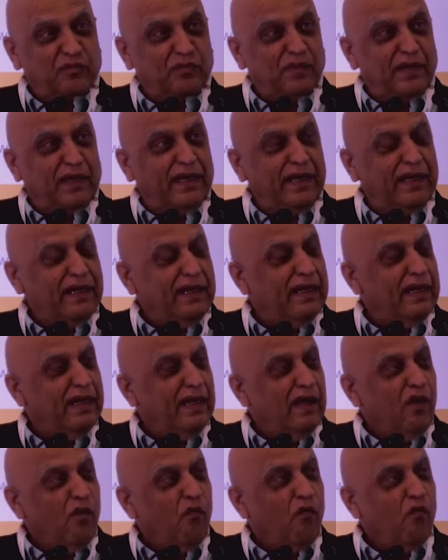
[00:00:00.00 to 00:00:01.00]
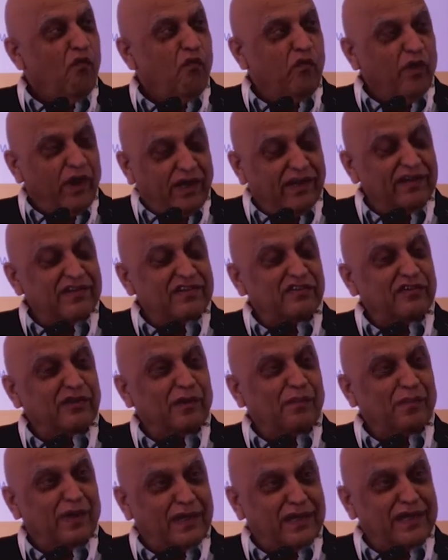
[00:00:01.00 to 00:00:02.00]
me, where is the
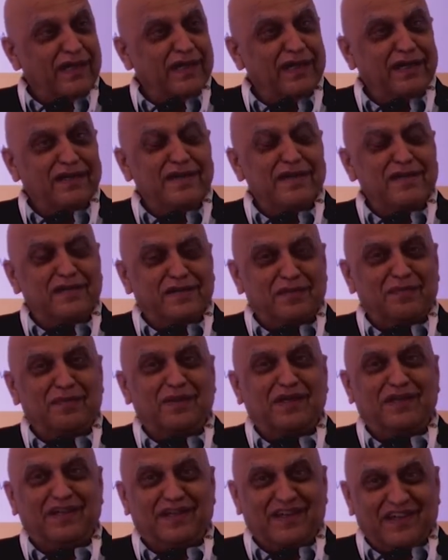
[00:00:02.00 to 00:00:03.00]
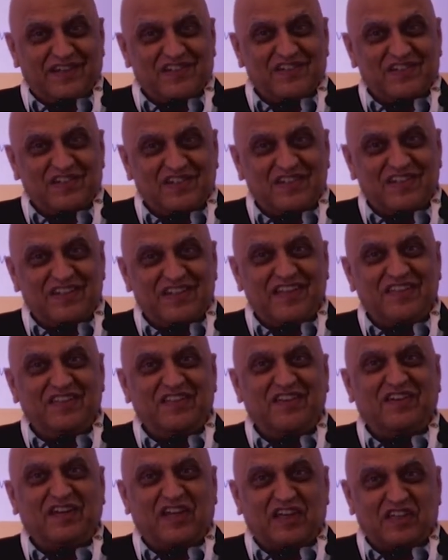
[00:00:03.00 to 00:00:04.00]
money in intermediation in
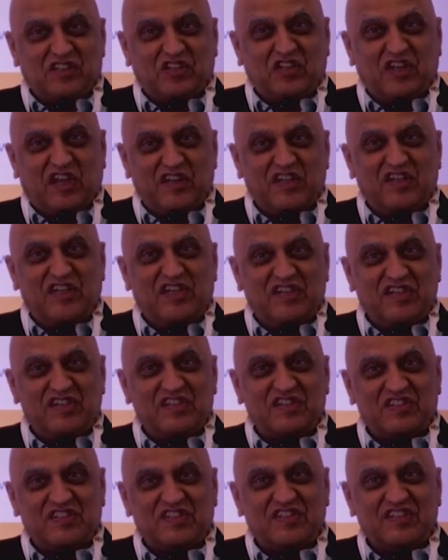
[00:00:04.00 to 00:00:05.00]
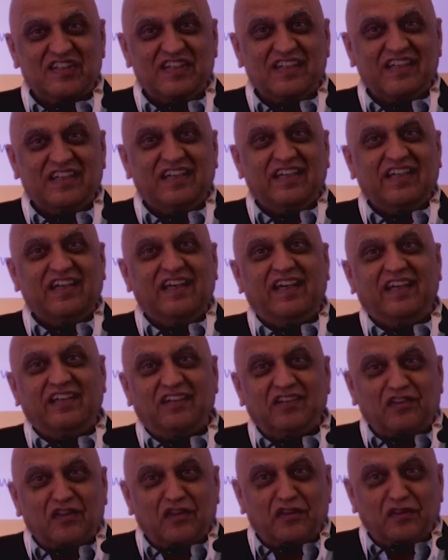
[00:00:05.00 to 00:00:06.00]
the next 10 years? It
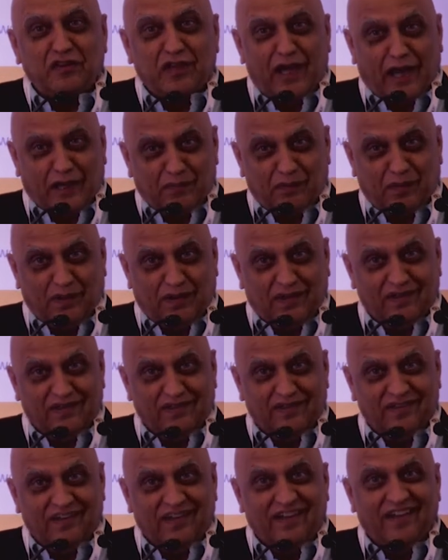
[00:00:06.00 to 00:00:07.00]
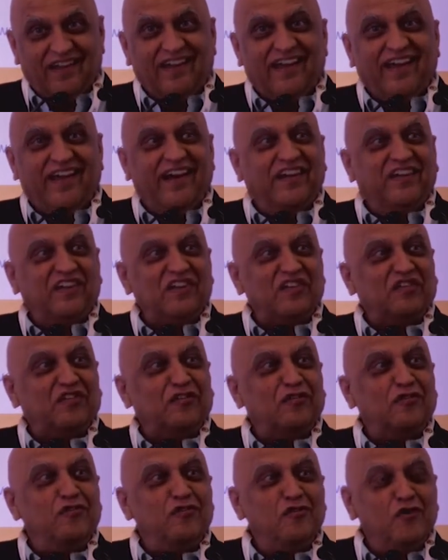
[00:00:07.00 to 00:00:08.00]
is in that part. It
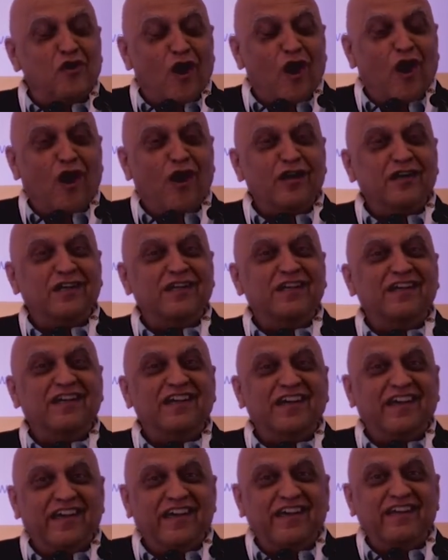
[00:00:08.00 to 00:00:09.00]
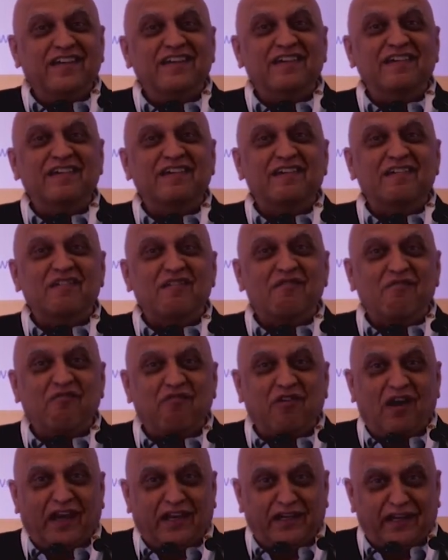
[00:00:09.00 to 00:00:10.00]
is not in
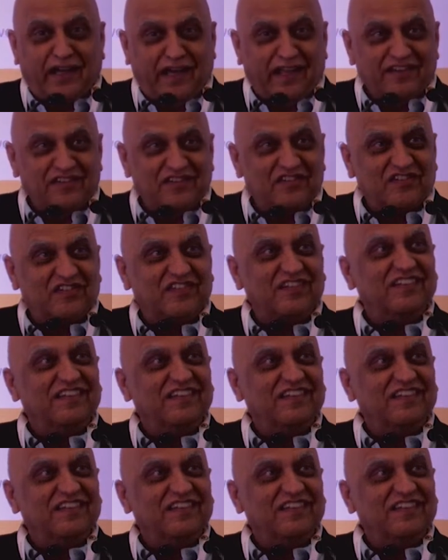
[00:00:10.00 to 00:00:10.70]
finance.